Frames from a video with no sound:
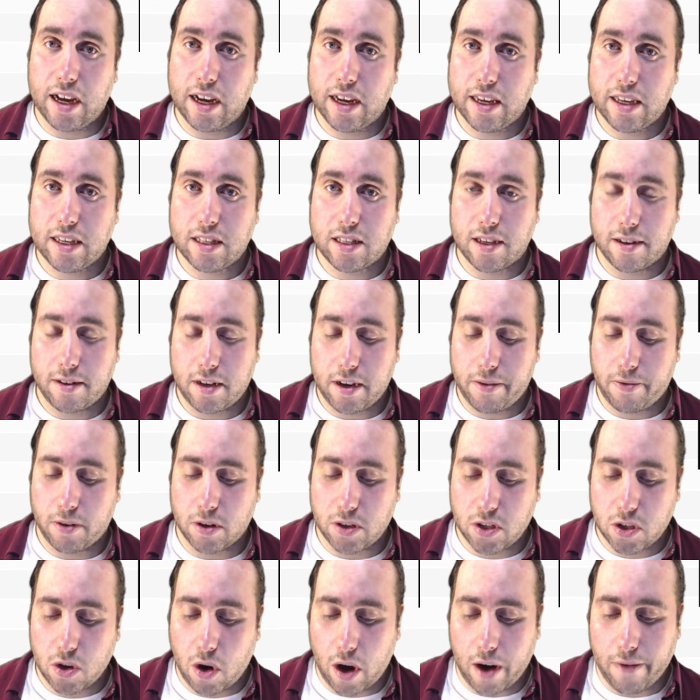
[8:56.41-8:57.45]
is a
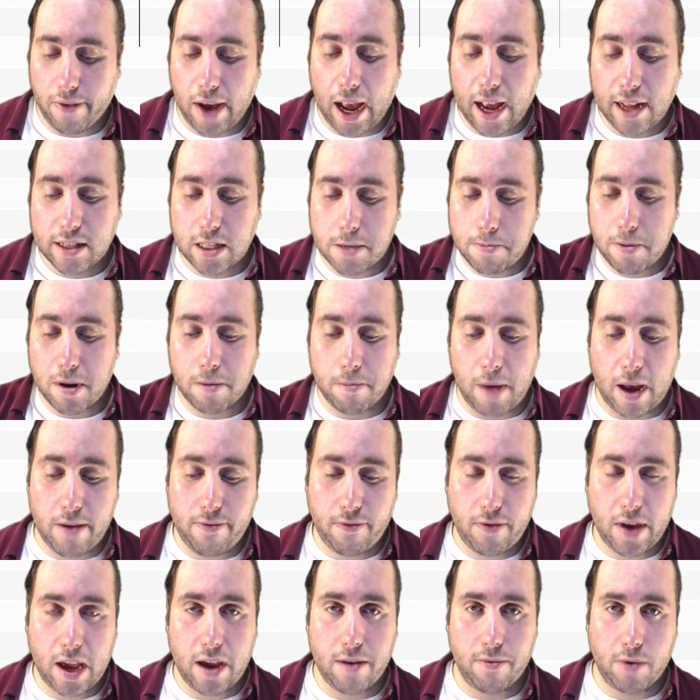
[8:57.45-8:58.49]
different story. If I had to pick my
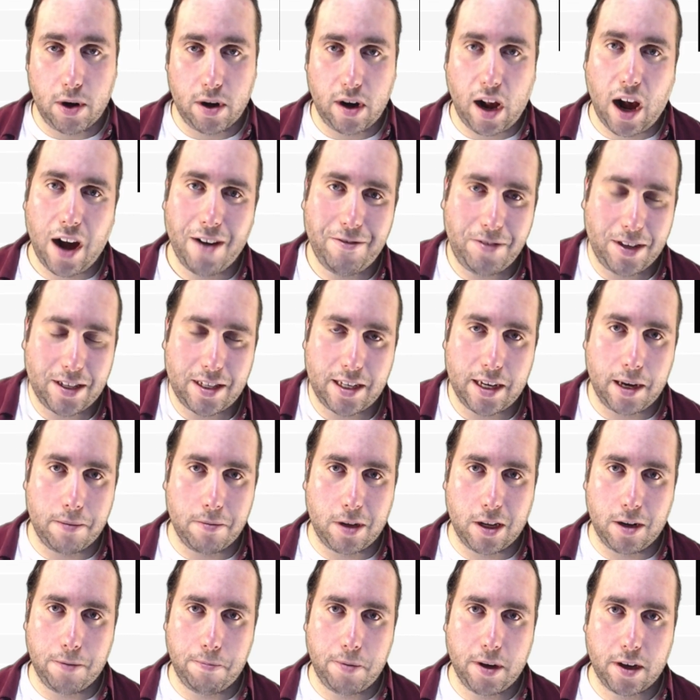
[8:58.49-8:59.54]
favorite, obviously I'm
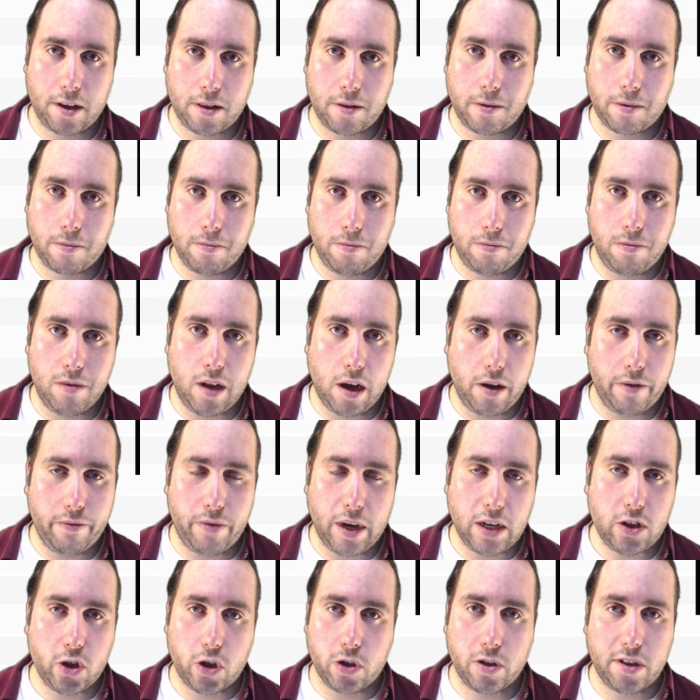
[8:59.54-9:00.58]
gonna pick
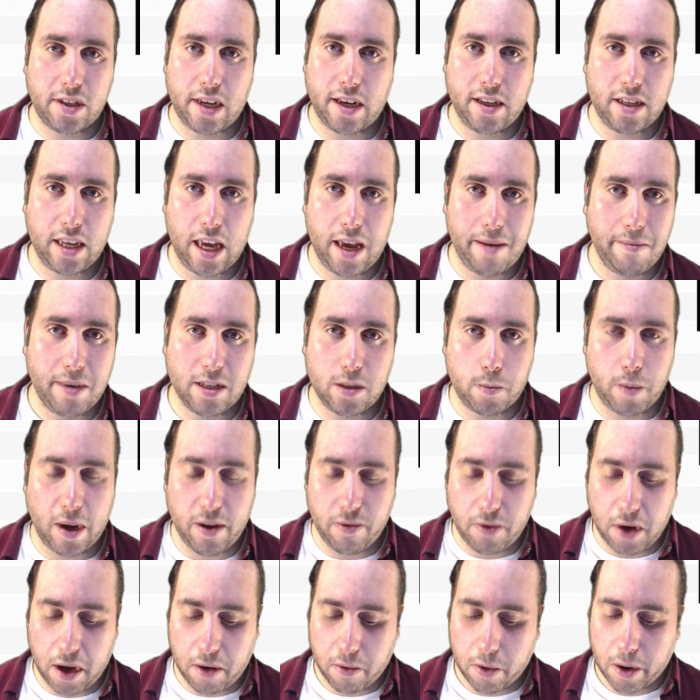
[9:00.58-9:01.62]
Avengers Endgame as my
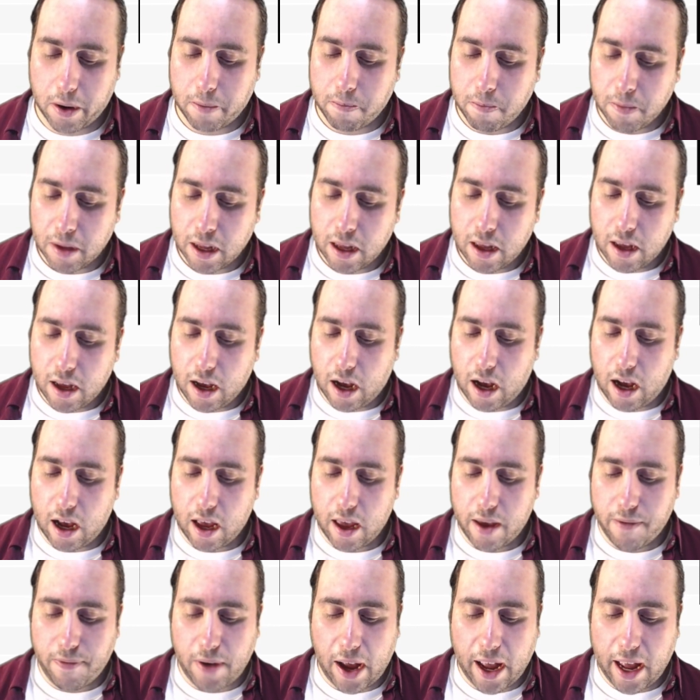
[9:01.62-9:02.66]
favorite.
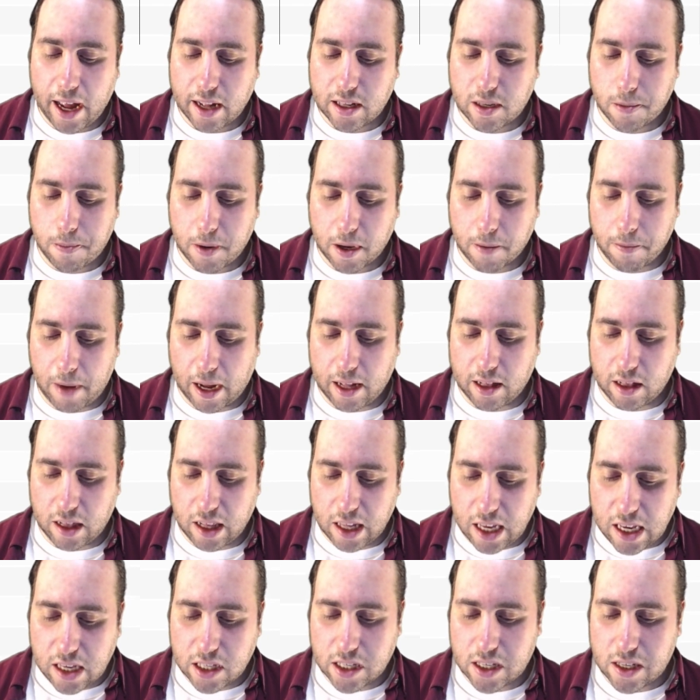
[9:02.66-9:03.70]
If I had to pick my
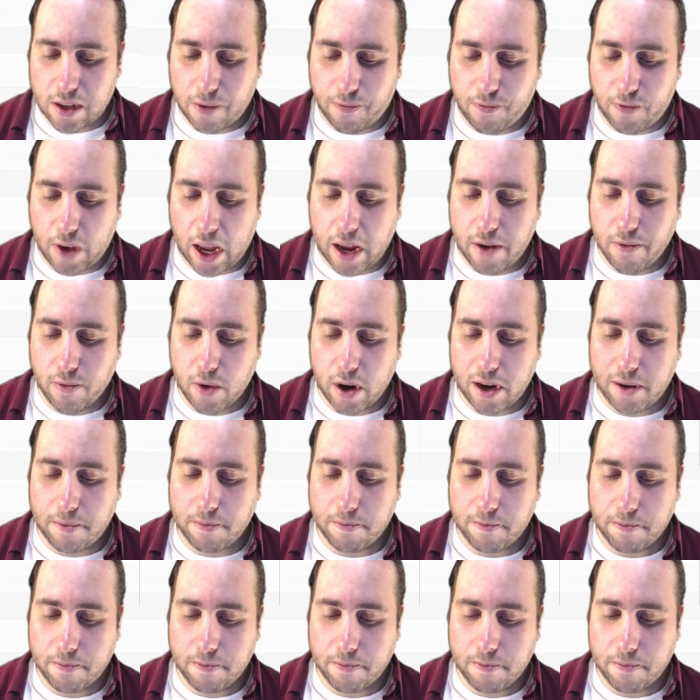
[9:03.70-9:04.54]
least favorite,